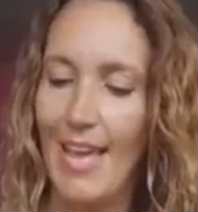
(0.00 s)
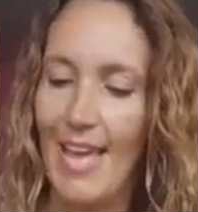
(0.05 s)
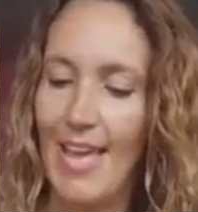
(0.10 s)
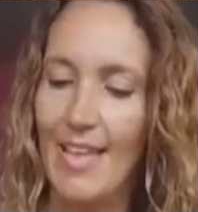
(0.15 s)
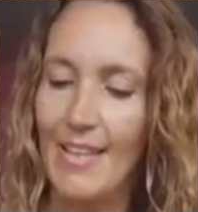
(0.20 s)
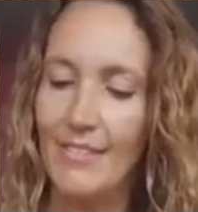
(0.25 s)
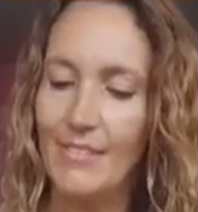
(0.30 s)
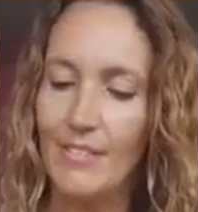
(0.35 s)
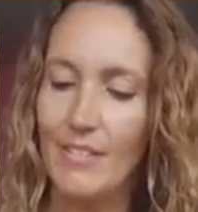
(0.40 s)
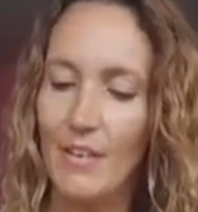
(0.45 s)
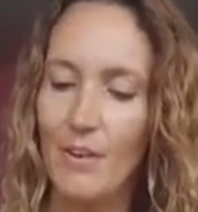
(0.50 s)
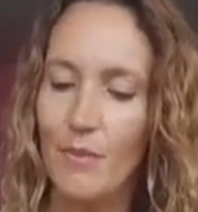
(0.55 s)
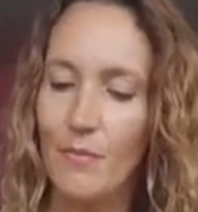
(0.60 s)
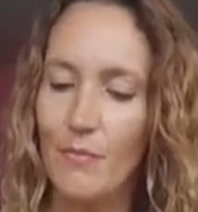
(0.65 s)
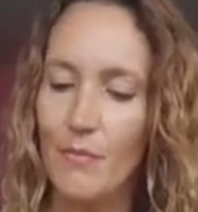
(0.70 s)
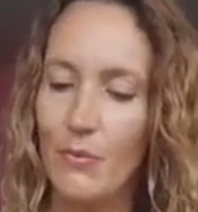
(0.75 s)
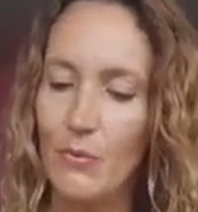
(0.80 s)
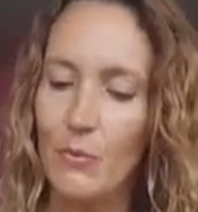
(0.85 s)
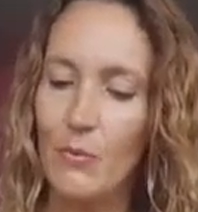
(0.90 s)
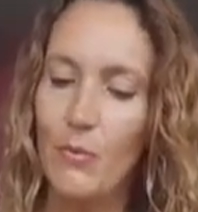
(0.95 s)
End of
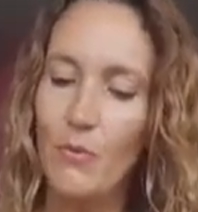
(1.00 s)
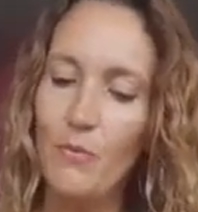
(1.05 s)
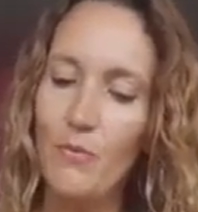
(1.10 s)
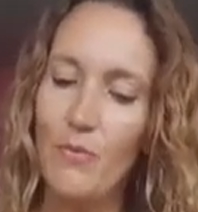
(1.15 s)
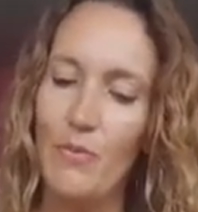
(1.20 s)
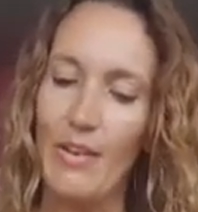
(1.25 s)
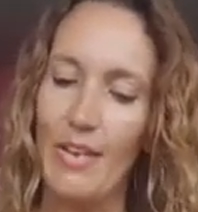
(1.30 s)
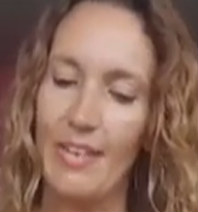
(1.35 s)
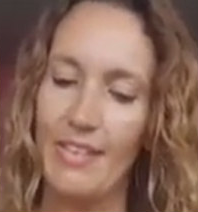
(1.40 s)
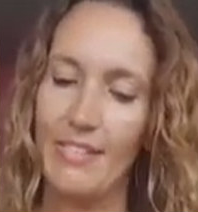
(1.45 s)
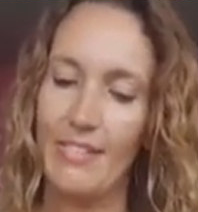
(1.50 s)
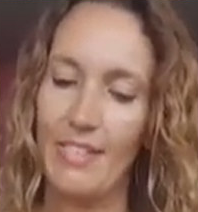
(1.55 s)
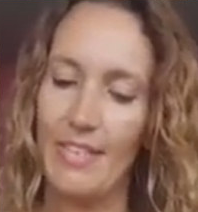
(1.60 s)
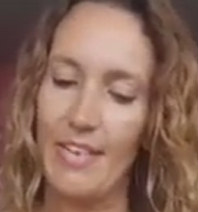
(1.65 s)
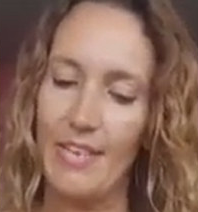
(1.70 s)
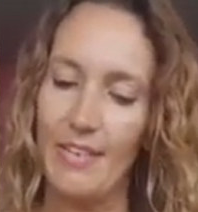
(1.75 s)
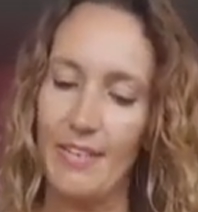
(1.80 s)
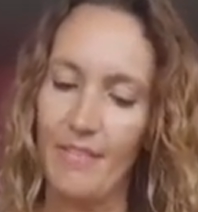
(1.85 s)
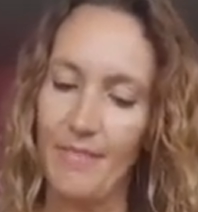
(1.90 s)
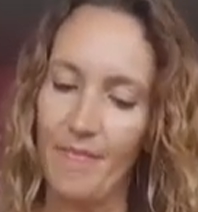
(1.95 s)
a conflict
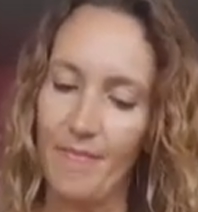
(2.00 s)
here.